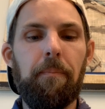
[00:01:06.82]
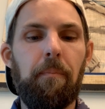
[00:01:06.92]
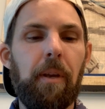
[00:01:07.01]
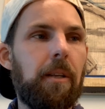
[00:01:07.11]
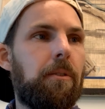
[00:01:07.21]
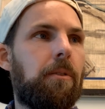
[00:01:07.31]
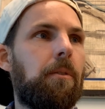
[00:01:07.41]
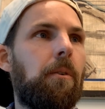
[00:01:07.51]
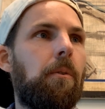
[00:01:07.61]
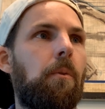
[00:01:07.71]

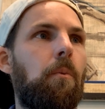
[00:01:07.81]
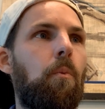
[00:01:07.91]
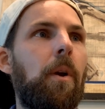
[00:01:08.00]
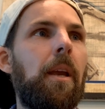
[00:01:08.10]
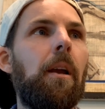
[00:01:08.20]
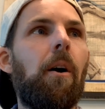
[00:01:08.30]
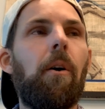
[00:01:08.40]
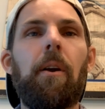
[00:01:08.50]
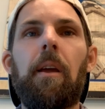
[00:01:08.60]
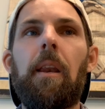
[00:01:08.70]
Because we
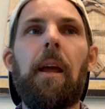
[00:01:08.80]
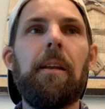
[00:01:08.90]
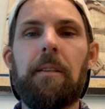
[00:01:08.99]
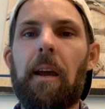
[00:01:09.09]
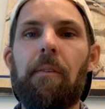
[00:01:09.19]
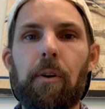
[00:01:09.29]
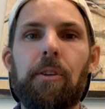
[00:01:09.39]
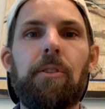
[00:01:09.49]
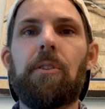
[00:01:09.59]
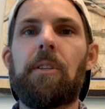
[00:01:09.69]
are in a
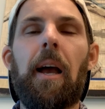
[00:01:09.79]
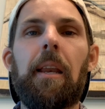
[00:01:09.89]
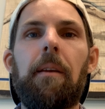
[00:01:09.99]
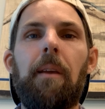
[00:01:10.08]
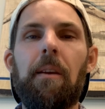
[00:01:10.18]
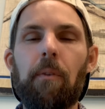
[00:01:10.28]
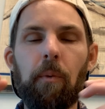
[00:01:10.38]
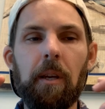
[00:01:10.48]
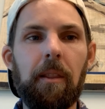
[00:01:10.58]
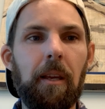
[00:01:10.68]
diverse society. Even
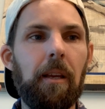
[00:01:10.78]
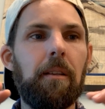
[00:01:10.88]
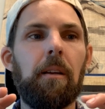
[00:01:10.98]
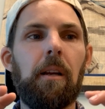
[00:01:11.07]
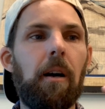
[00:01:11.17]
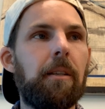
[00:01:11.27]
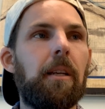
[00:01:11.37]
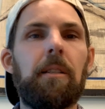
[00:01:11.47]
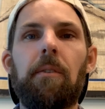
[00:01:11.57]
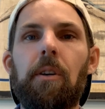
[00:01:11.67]
when you think in the
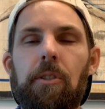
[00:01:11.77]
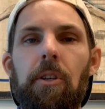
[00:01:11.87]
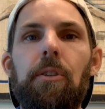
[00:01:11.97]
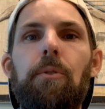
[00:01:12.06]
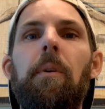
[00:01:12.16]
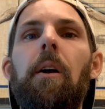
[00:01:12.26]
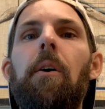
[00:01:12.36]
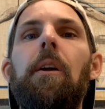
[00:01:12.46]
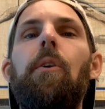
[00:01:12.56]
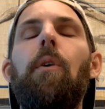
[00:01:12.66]
context of our church, we
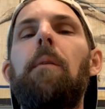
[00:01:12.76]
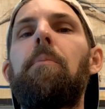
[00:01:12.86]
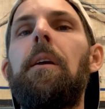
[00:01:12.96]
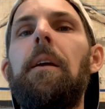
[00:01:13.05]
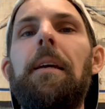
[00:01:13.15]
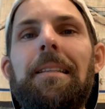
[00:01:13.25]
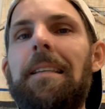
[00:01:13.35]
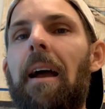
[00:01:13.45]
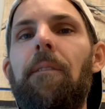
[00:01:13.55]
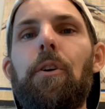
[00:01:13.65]
are an incredibly
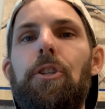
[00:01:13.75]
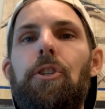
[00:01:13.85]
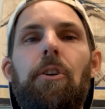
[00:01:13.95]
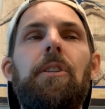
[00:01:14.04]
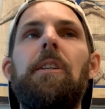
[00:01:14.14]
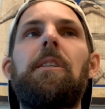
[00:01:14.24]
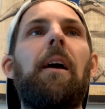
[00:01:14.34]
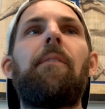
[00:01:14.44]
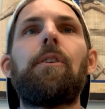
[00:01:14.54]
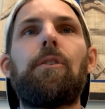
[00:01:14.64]
diverse church, a
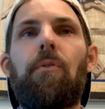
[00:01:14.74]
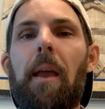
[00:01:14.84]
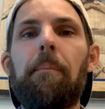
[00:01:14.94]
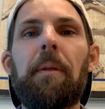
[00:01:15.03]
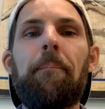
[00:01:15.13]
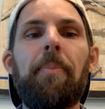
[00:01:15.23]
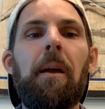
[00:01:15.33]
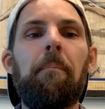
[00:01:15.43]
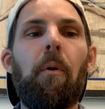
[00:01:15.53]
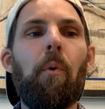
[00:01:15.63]
diverse family.
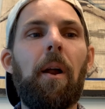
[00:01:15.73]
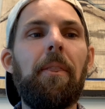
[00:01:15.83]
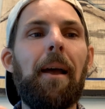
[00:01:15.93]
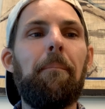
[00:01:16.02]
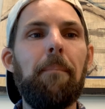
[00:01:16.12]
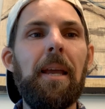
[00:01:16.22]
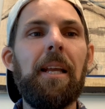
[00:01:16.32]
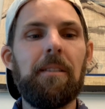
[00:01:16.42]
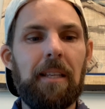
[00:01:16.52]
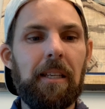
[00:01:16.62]
But what that
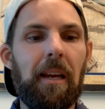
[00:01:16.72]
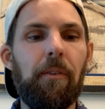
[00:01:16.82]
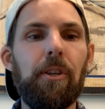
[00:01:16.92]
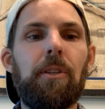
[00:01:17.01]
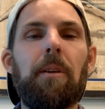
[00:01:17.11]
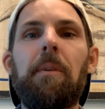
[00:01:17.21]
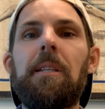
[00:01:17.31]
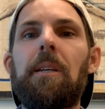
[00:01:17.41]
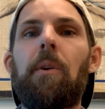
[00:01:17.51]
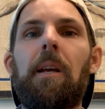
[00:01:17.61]
means, that diversity
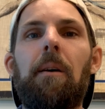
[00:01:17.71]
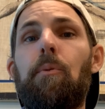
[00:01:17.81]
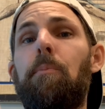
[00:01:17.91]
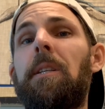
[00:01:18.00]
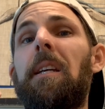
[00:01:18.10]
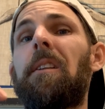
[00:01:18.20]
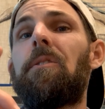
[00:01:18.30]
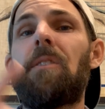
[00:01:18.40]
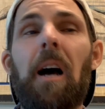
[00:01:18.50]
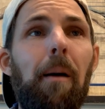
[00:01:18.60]
means that when it comes to a particular
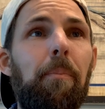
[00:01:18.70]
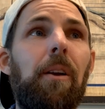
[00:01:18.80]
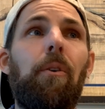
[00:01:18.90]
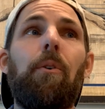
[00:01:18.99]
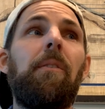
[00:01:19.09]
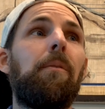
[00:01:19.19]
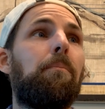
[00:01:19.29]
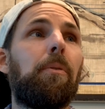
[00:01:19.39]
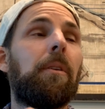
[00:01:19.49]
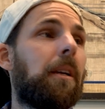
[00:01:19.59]
topic or even
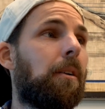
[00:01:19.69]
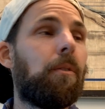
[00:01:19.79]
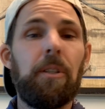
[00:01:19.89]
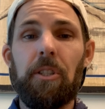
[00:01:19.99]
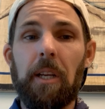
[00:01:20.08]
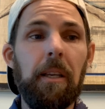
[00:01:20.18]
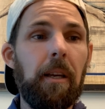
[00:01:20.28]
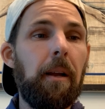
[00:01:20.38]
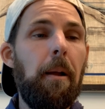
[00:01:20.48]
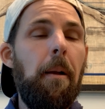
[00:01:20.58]
political agenda,